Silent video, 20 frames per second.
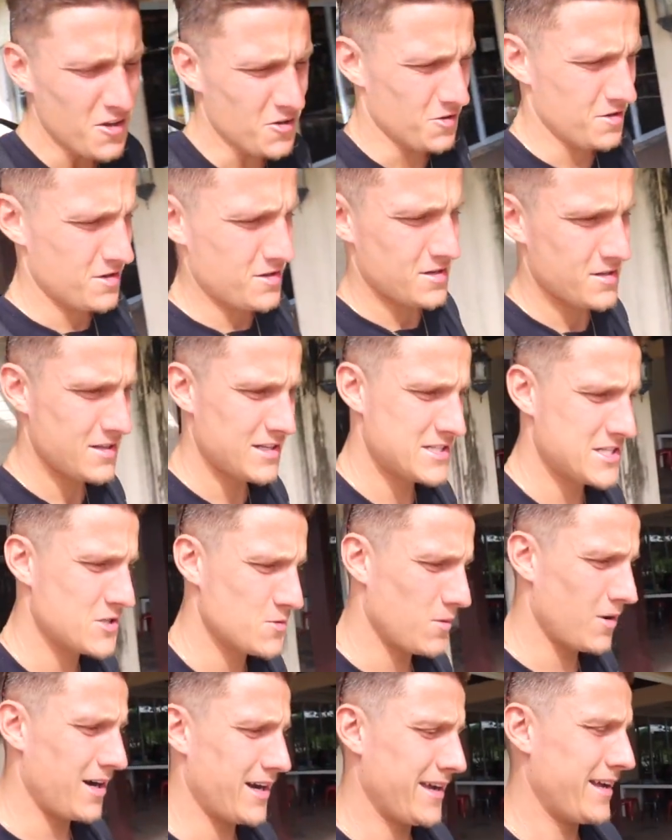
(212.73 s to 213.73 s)
know. This
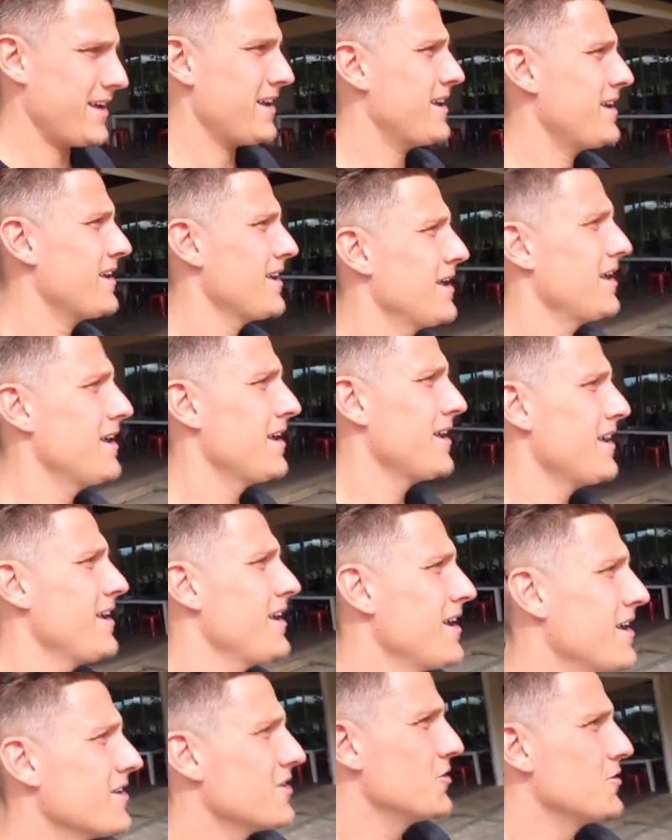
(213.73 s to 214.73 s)
is why
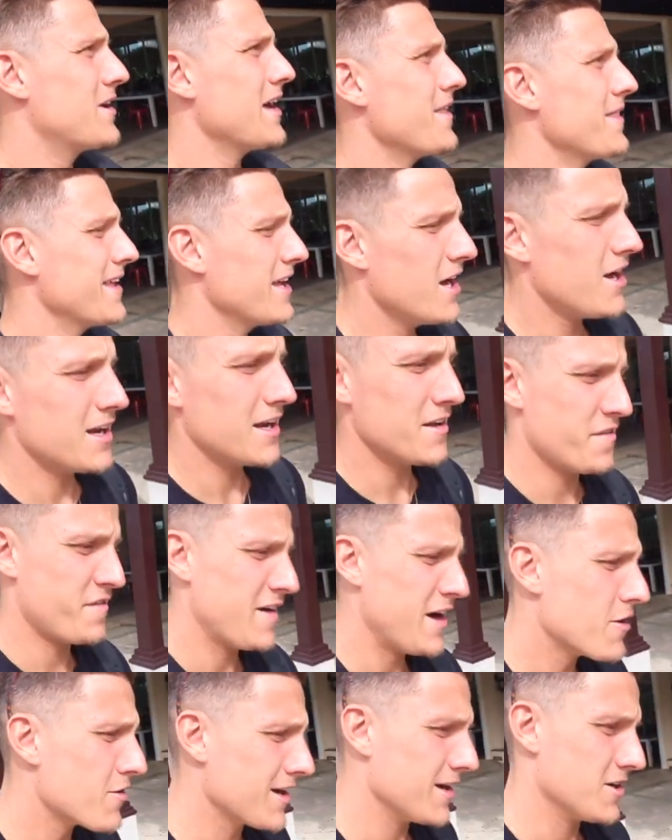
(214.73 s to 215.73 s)
you get the early
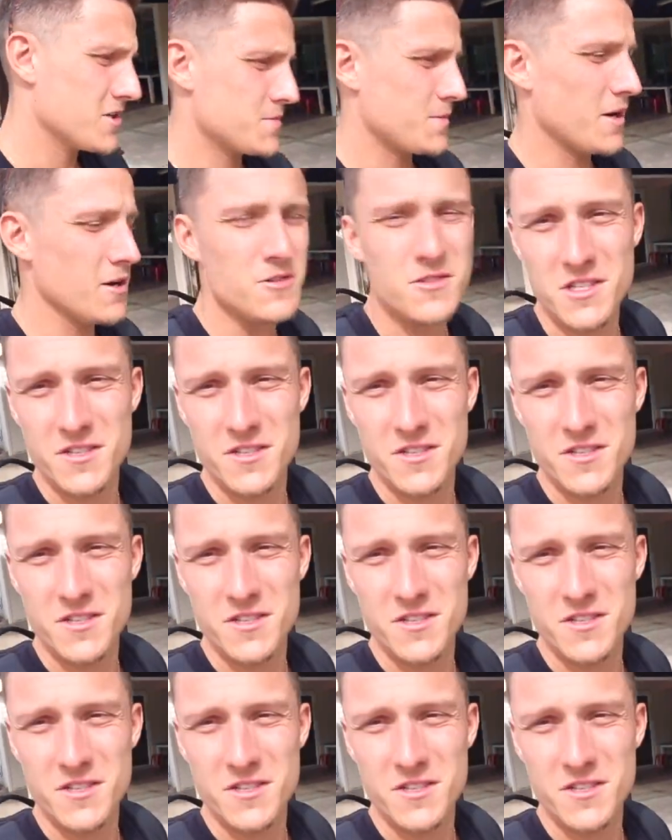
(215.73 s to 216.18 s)
ferry, I suppose,